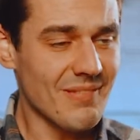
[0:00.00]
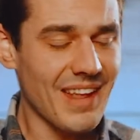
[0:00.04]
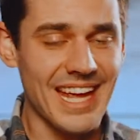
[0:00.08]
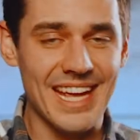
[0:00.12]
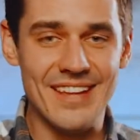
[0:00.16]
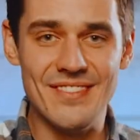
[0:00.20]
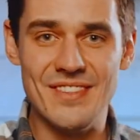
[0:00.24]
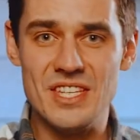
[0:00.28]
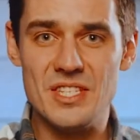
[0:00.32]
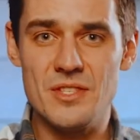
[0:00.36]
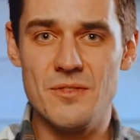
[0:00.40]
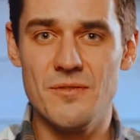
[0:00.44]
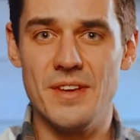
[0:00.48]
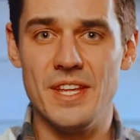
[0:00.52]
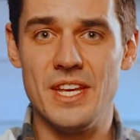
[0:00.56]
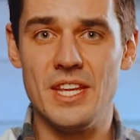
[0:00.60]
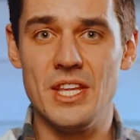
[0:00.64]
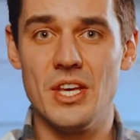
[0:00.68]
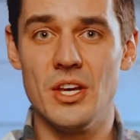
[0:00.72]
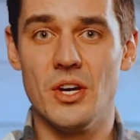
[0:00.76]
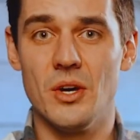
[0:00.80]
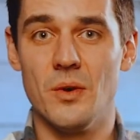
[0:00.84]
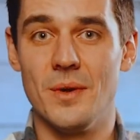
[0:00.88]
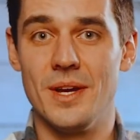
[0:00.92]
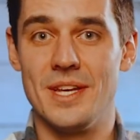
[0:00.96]
And this
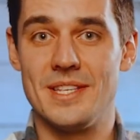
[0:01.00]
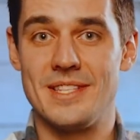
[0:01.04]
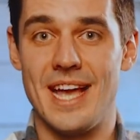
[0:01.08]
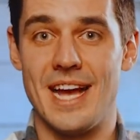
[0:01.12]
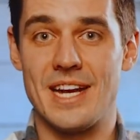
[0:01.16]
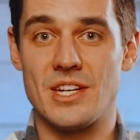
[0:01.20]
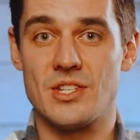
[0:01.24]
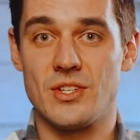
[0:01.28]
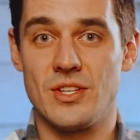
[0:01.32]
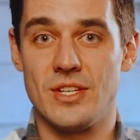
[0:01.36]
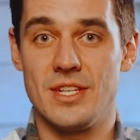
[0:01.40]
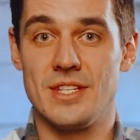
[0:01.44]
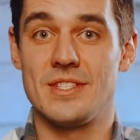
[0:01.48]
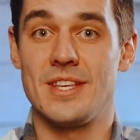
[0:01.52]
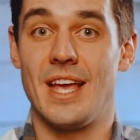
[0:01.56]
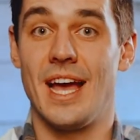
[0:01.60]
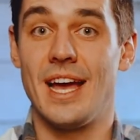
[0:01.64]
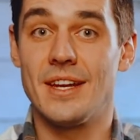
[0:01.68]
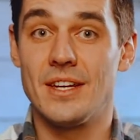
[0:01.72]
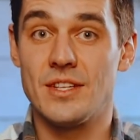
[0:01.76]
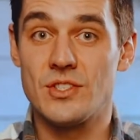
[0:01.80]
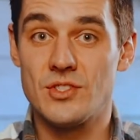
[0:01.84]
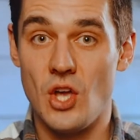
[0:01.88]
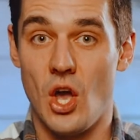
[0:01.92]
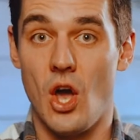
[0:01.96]
video is actually
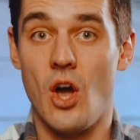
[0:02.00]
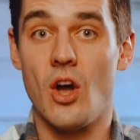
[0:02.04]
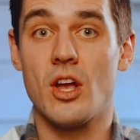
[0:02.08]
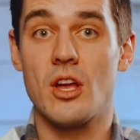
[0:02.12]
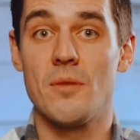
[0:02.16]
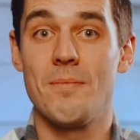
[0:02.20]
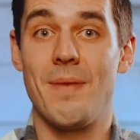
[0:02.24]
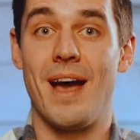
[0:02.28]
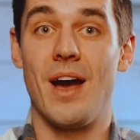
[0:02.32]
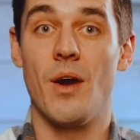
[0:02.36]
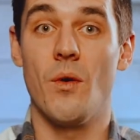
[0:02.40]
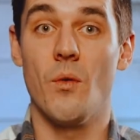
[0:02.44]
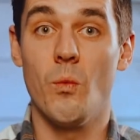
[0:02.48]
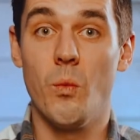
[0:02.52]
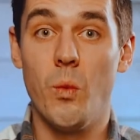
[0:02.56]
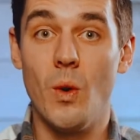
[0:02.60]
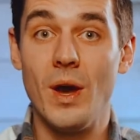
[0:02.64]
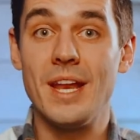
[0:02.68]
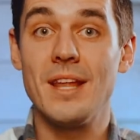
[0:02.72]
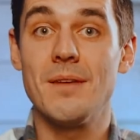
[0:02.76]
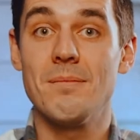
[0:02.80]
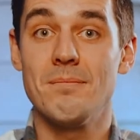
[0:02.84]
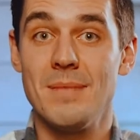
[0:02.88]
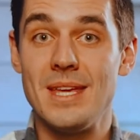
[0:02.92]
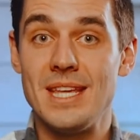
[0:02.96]
designed to talk about
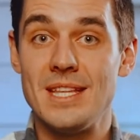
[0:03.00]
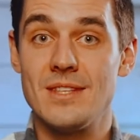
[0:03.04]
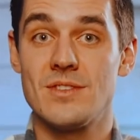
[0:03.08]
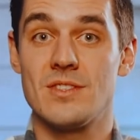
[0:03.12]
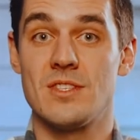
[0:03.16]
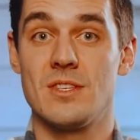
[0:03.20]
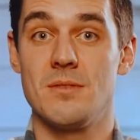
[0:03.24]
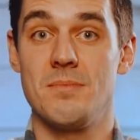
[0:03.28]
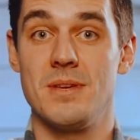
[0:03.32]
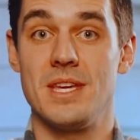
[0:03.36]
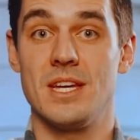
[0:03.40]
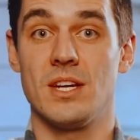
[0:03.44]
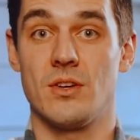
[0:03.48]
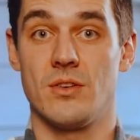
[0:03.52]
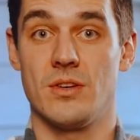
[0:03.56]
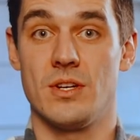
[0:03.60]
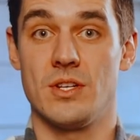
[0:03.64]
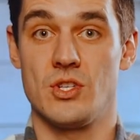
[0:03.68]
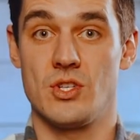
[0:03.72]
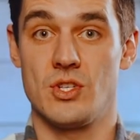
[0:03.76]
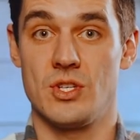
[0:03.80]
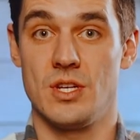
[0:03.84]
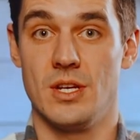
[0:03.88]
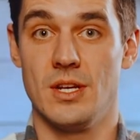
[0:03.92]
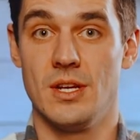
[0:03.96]
what it means to be a
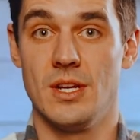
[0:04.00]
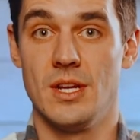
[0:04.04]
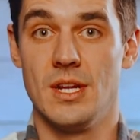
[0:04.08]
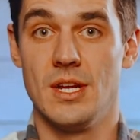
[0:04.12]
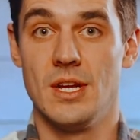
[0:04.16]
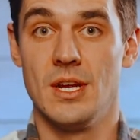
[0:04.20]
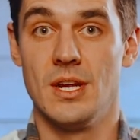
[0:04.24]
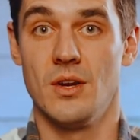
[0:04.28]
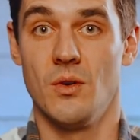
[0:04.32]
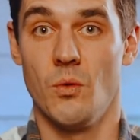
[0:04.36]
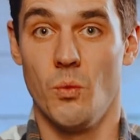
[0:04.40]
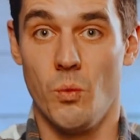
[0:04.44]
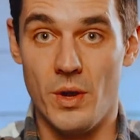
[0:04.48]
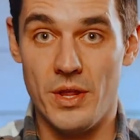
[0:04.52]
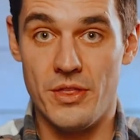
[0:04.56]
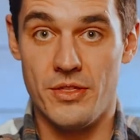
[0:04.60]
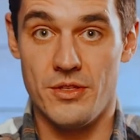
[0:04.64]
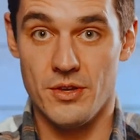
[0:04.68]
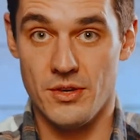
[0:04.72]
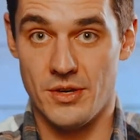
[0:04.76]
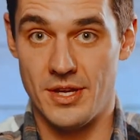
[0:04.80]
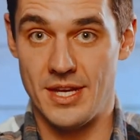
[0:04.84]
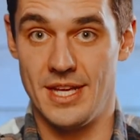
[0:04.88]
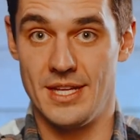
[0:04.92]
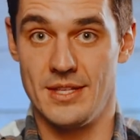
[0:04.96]
Christian with
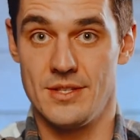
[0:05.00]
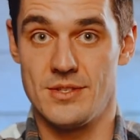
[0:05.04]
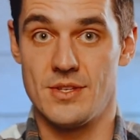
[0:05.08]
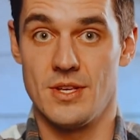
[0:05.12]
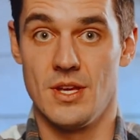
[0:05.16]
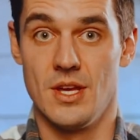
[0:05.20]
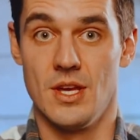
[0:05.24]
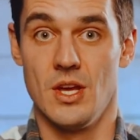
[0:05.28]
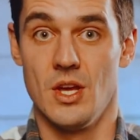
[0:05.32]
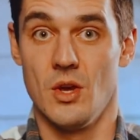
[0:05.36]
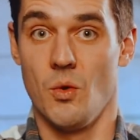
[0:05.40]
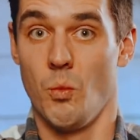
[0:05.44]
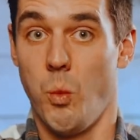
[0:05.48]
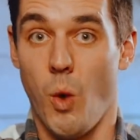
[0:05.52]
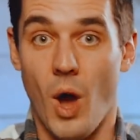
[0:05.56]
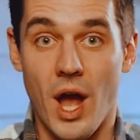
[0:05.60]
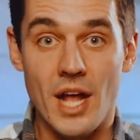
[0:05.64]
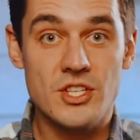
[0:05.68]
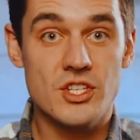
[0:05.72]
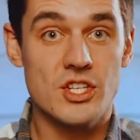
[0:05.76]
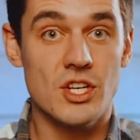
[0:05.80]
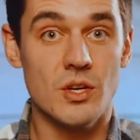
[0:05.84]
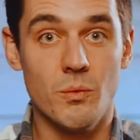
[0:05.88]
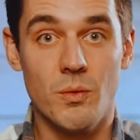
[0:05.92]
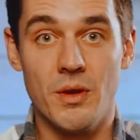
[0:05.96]
your kids.
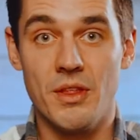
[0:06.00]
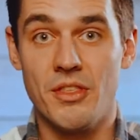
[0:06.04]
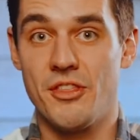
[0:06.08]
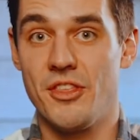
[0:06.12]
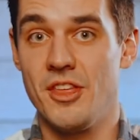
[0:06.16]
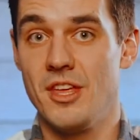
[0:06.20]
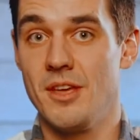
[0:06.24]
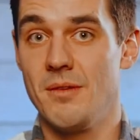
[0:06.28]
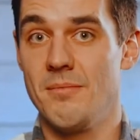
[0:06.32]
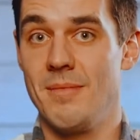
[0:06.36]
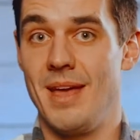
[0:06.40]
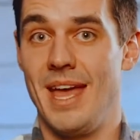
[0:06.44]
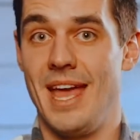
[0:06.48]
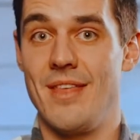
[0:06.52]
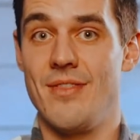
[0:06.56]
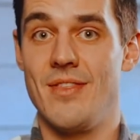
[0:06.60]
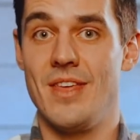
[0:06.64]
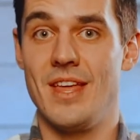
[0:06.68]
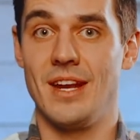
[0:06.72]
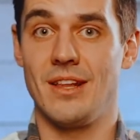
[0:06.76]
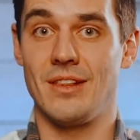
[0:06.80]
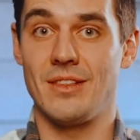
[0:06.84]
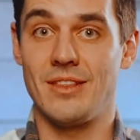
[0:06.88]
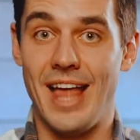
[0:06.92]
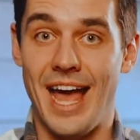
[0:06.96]
Watch it with them and
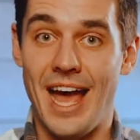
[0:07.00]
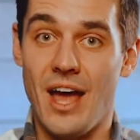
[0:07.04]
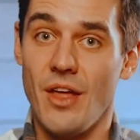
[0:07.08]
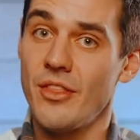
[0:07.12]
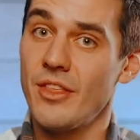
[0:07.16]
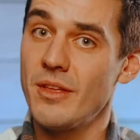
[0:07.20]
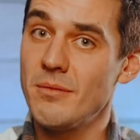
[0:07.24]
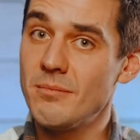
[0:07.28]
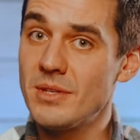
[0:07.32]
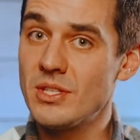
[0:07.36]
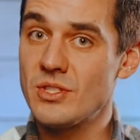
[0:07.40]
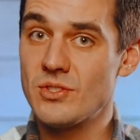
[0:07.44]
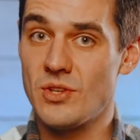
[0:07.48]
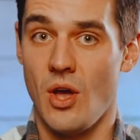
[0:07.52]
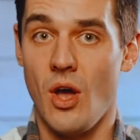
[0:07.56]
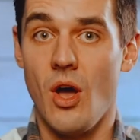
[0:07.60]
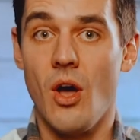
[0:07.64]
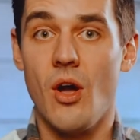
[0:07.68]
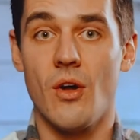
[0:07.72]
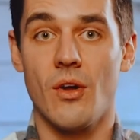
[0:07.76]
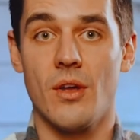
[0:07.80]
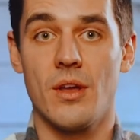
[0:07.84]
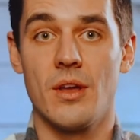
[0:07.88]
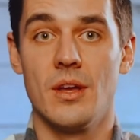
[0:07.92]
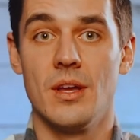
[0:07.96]
then allow them to
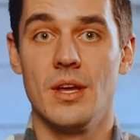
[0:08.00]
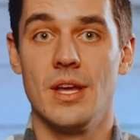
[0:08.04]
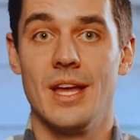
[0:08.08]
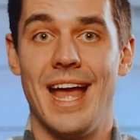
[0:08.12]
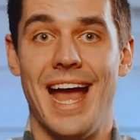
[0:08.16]
talk.